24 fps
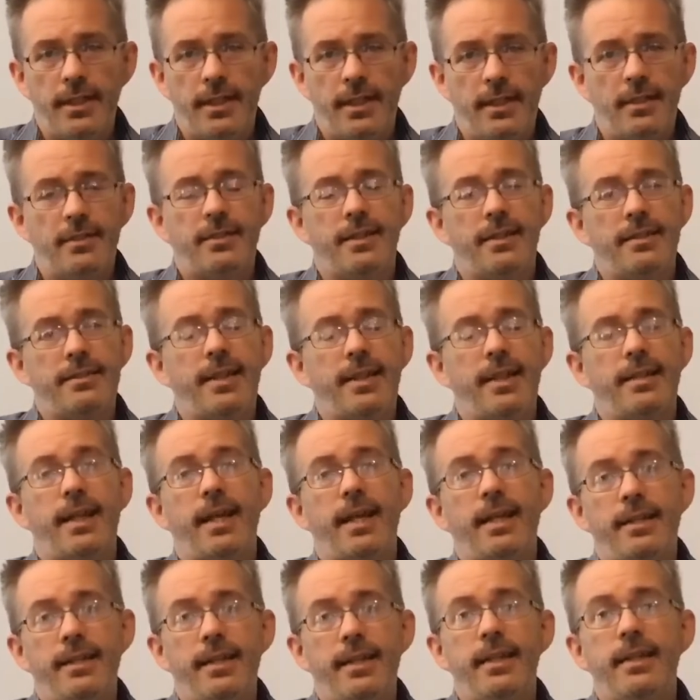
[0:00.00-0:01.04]
It says that
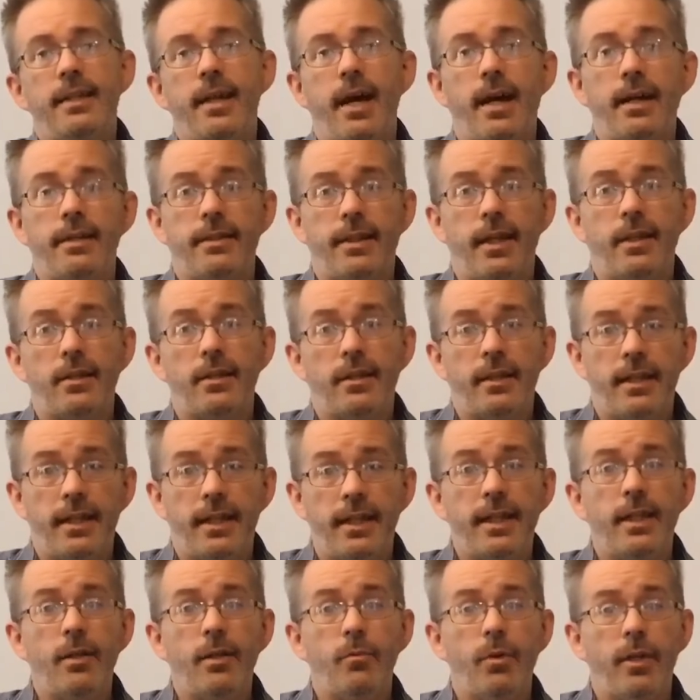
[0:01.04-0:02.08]
they did not tell
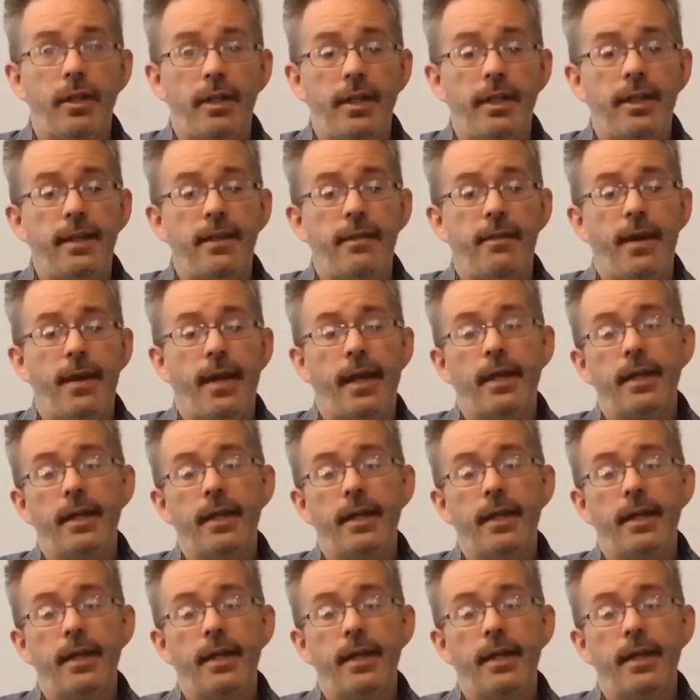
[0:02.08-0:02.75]
anyone anything.